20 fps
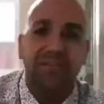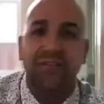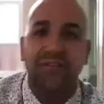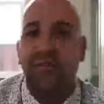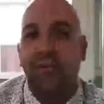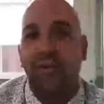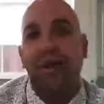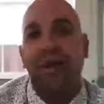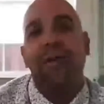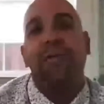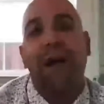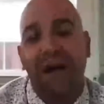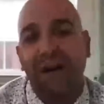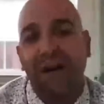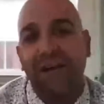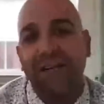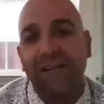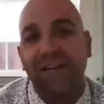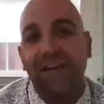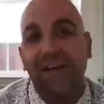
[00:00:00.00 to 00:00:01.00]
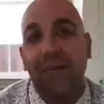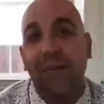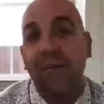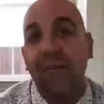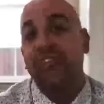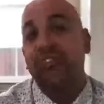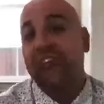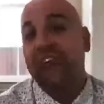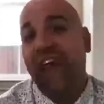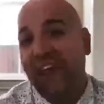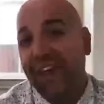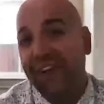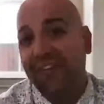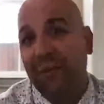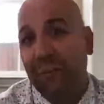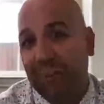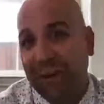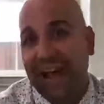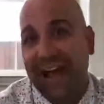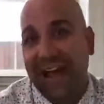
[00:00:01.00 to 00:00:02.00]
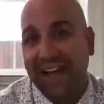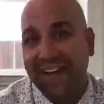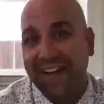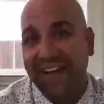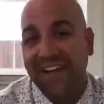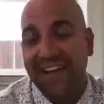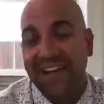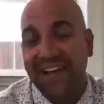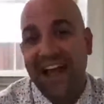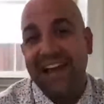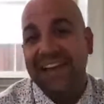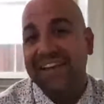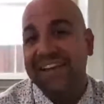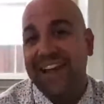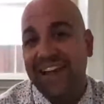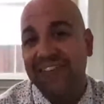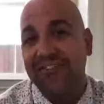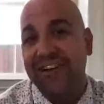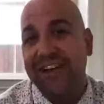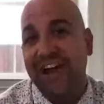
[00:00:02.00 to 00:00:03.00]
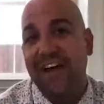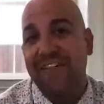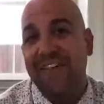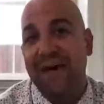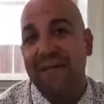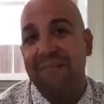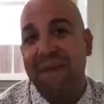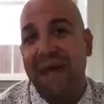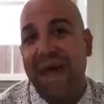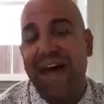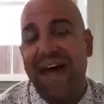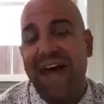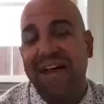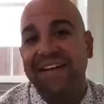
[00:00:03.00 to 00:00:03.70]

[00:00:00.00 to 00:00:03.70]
$20, which is a hell of a plan. And it's actually not that bad.